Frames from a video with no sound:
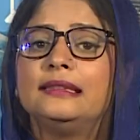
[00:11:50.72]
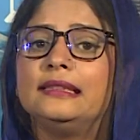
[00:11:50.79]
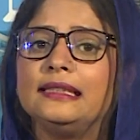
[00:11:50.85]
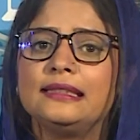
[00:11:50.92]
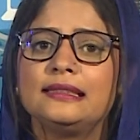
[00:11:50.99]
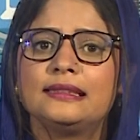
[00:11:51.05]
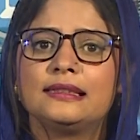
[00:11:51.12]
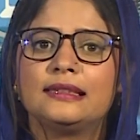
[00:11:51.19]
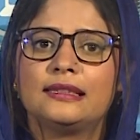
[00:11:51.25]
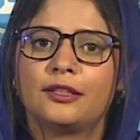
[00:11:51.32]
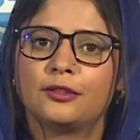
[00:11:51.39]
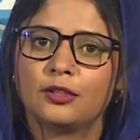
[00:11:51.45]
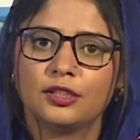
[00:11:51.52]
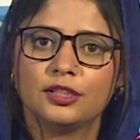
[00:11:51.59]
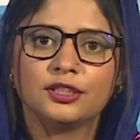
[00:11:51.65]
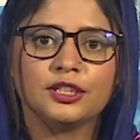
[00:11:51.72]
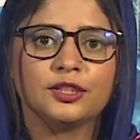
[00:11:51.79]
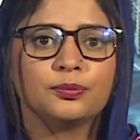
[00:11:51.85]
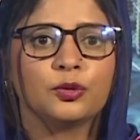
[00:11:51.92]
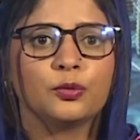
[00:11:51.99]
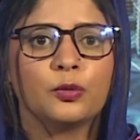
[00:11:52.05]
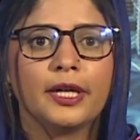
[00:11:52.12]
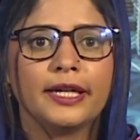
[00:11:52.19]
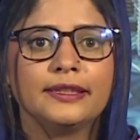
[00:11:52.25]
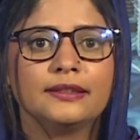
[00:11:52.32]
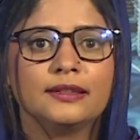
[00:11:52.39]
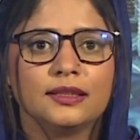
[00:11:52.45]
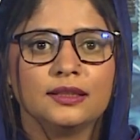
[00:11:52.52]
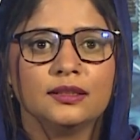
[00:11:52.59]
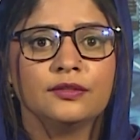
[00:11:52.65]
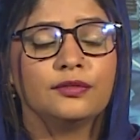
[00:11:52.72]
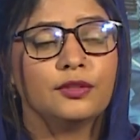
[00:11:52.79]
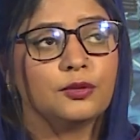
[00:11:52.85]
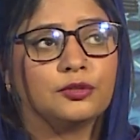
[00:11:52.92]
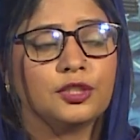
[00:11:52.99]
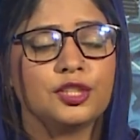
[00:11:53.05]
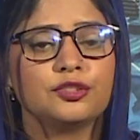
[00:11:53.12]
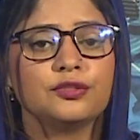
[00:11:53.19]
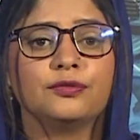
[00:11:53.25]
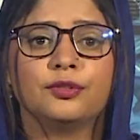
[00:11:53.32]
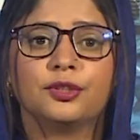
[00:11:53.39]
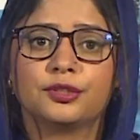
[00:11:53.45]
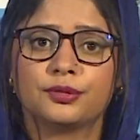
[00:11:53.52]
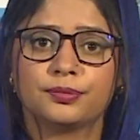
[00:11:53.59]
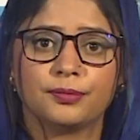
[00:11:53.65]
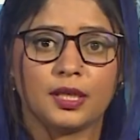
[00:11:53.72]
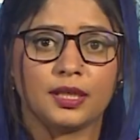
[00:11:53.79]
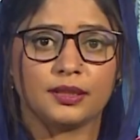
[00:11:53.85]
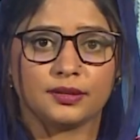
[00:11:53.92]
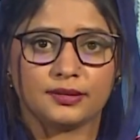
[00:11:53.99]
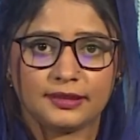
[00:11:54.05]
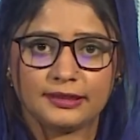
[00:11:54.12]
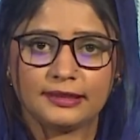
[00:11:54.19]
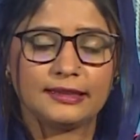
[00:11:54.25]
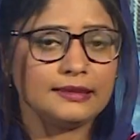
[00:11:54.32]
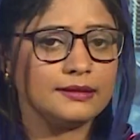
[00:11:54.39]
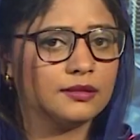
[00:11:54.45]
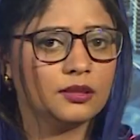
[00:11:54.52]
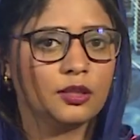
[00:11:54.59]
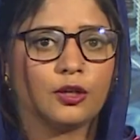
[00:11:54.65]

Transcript: These technologies provide the foundation for smart cities,